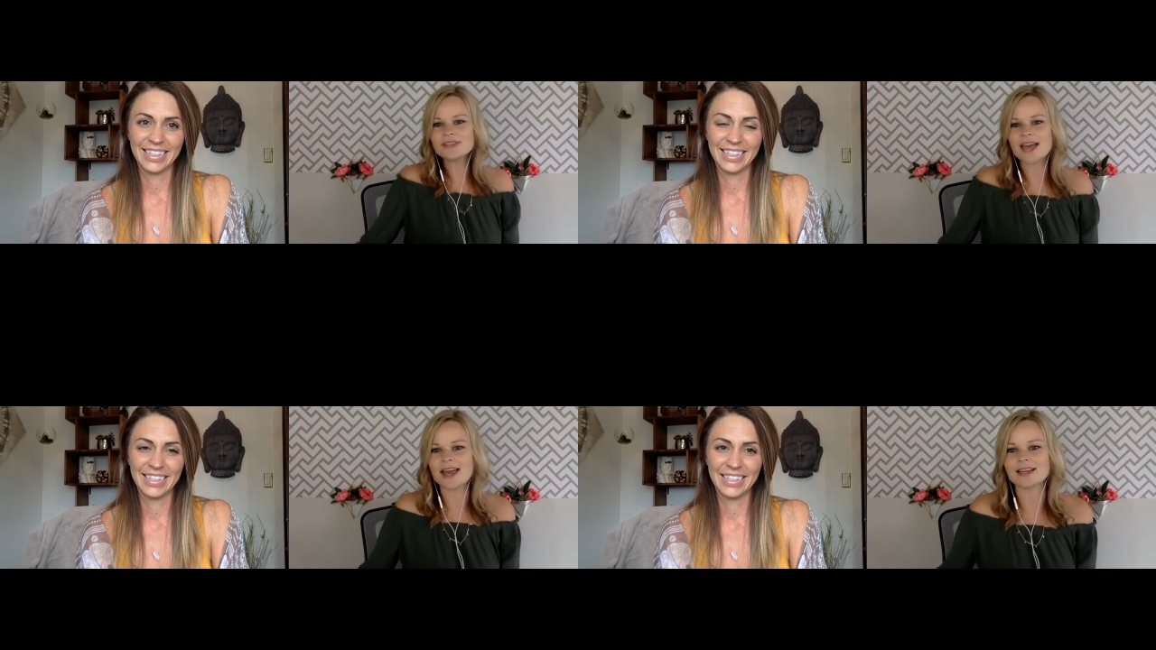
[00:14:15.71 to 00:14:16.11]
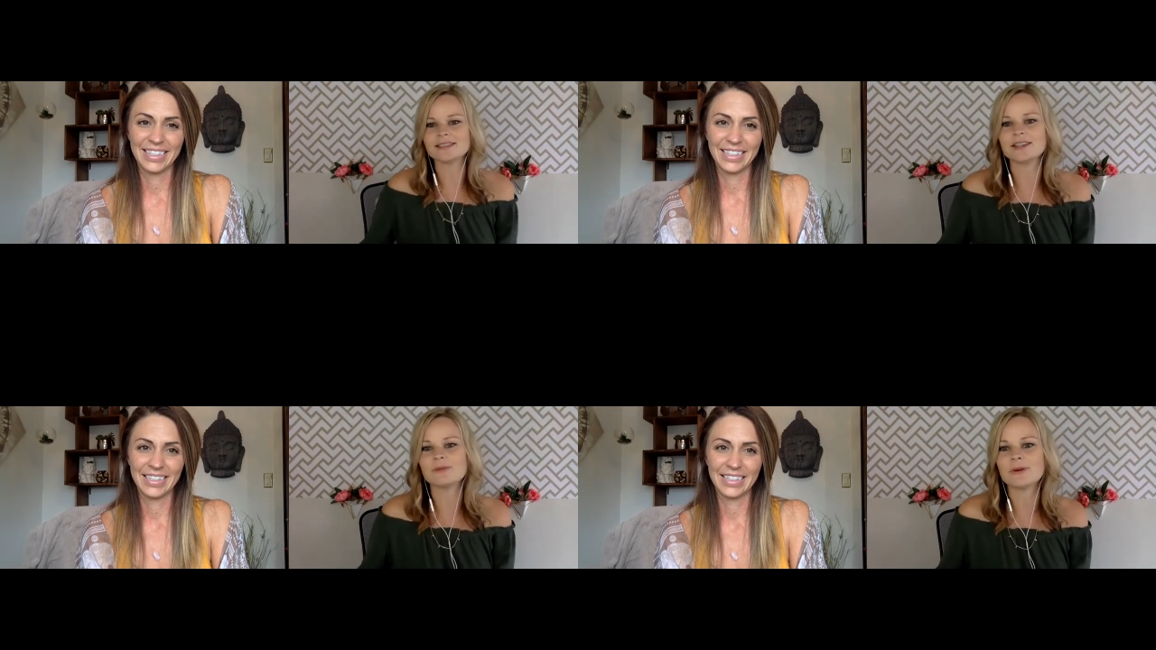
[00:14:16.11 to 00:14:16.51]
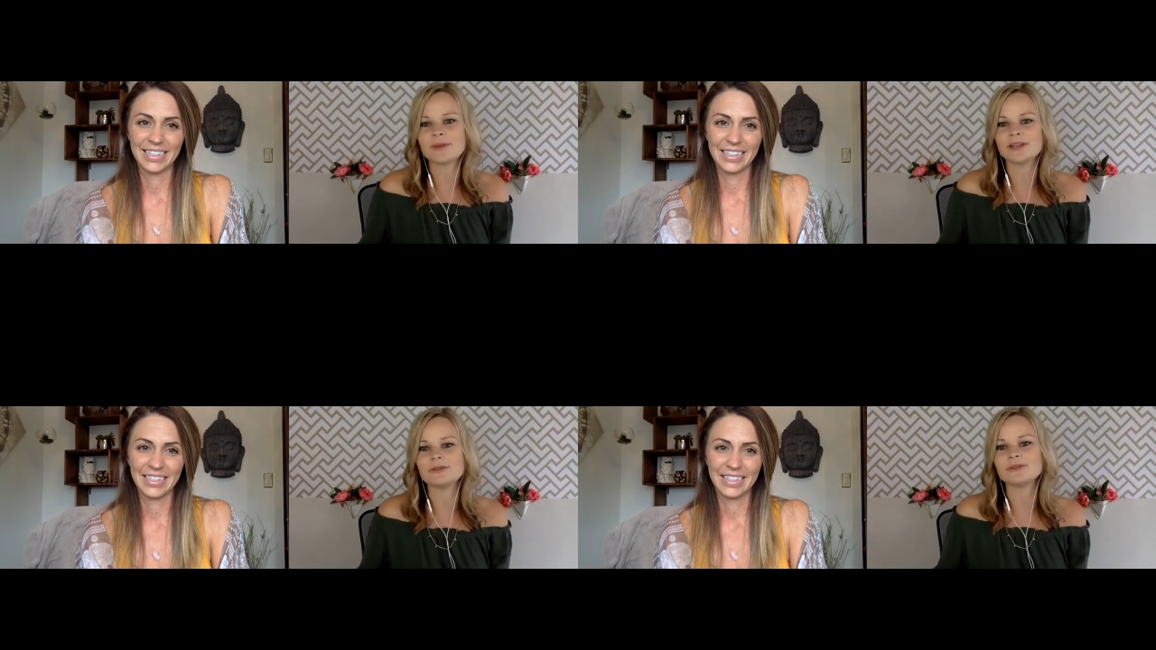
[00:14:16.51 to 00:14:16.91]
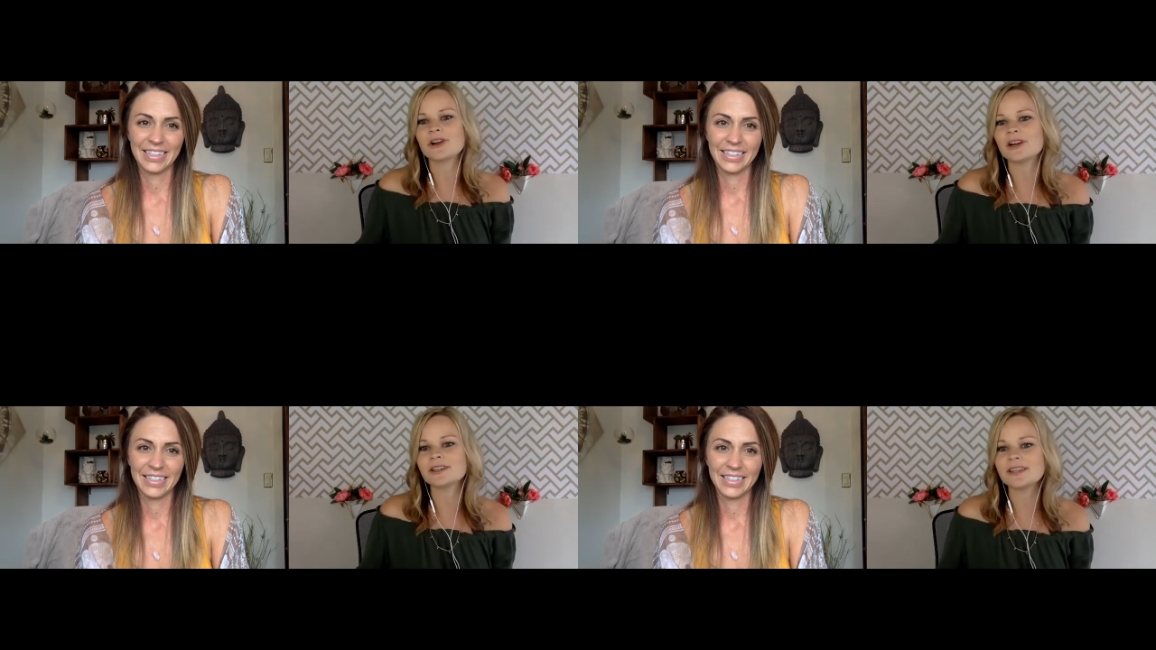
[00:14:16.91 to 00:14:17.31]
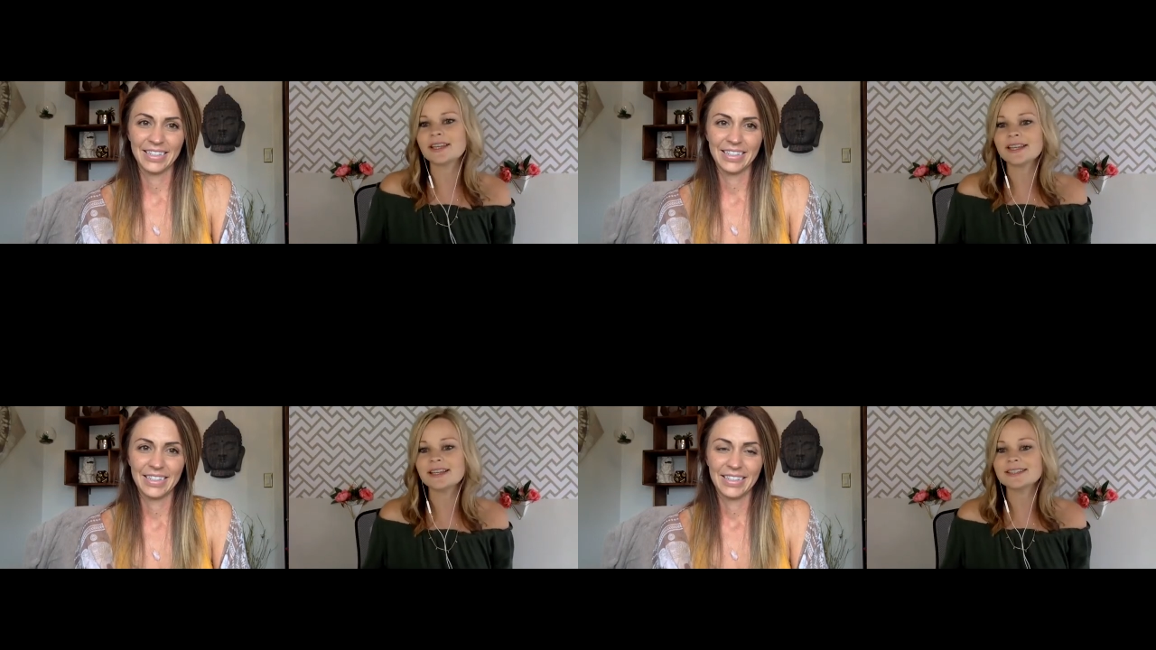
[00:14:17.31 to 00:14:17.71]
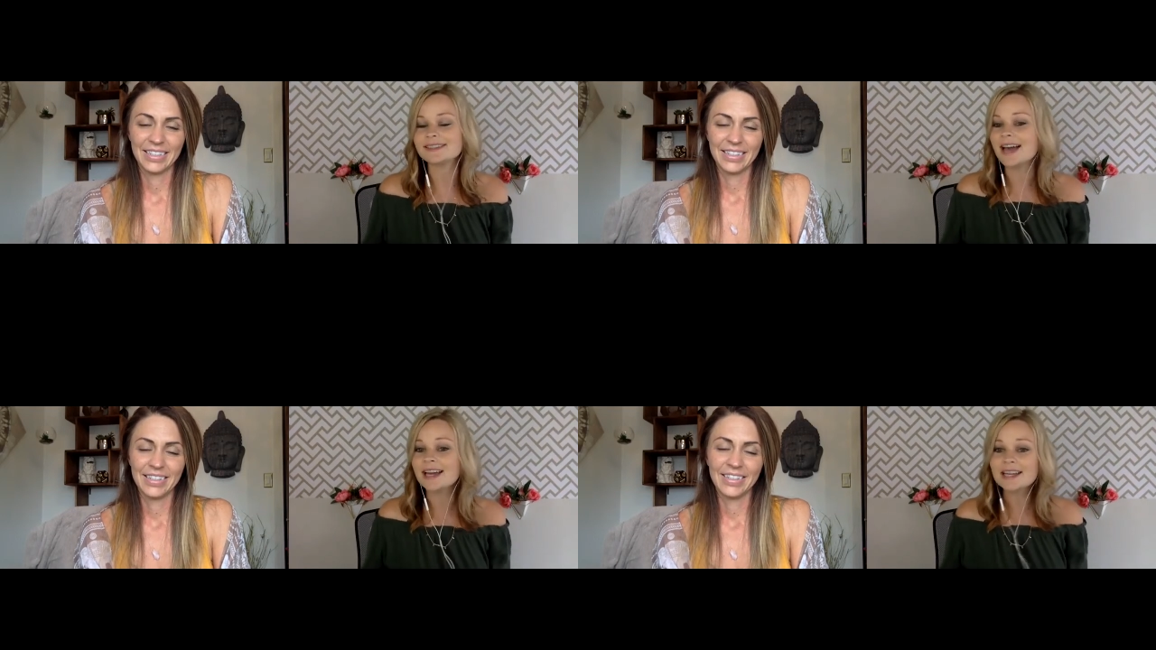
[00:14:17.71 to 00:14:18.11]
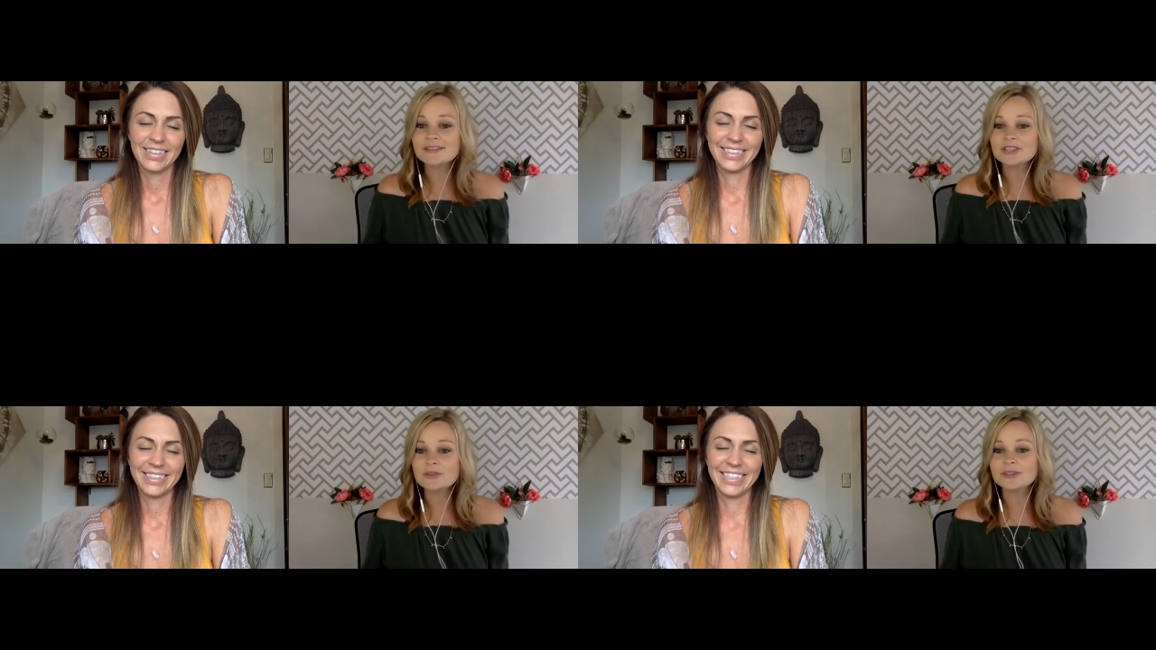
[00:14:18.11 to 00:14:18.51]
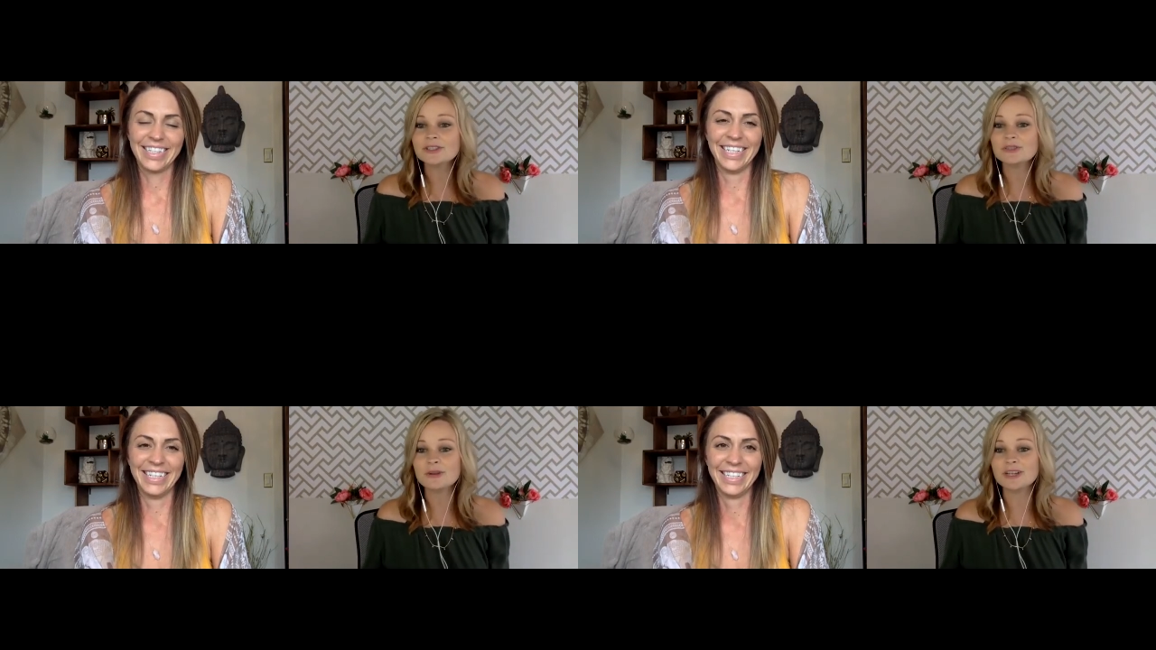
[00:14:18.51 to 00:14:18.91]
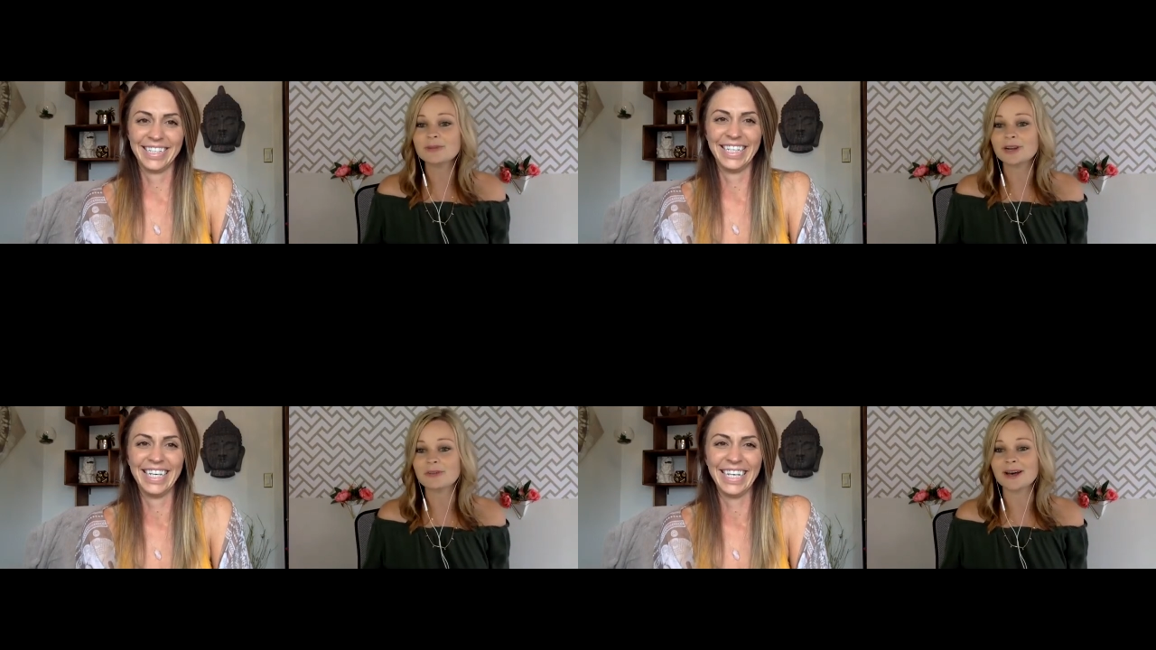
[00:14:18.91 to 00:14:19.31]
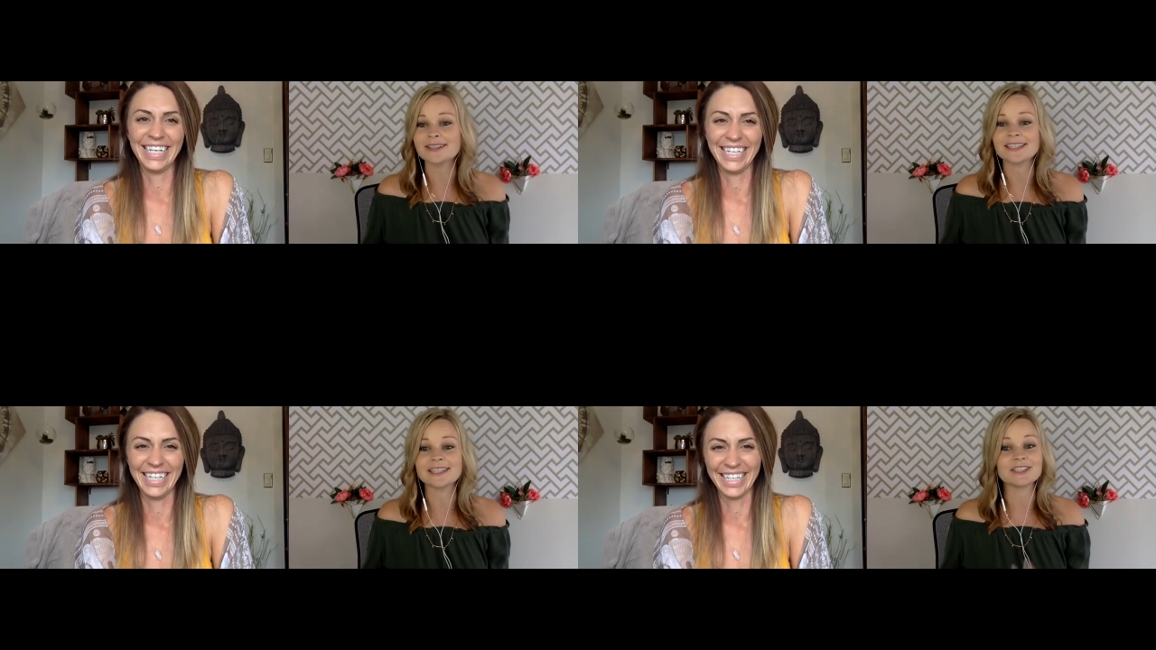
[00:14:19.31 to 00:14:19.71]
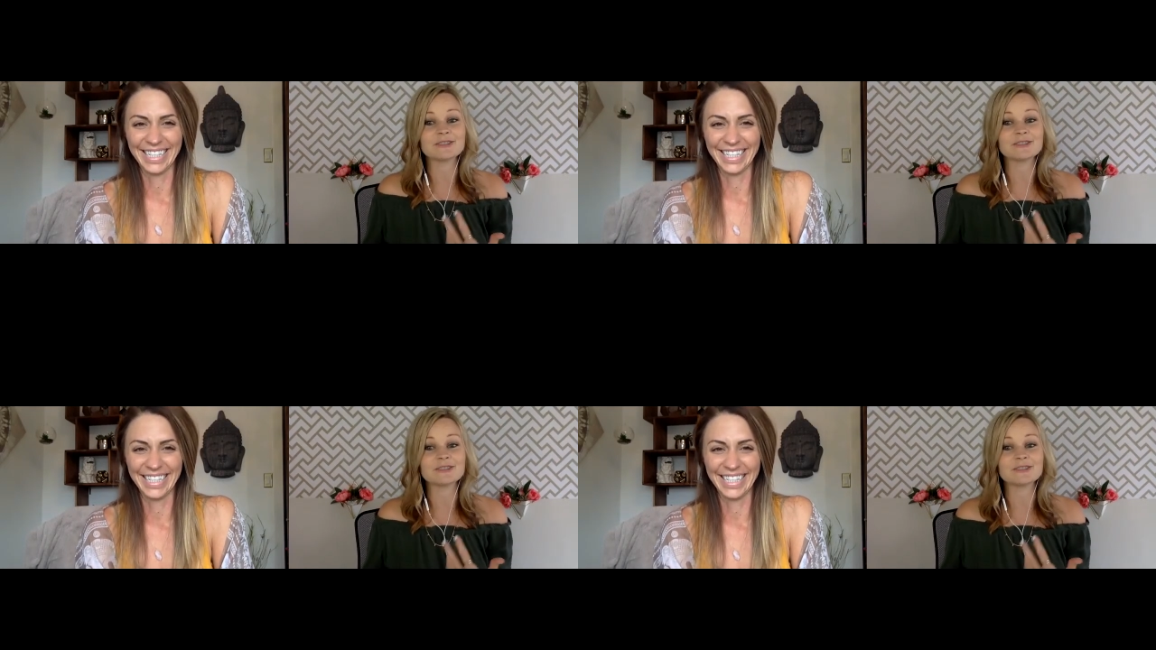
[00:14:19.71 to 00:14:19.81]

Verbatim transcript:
Speaker 1: say to the woman who's currently deciding if she wants to do Prosperity Posse?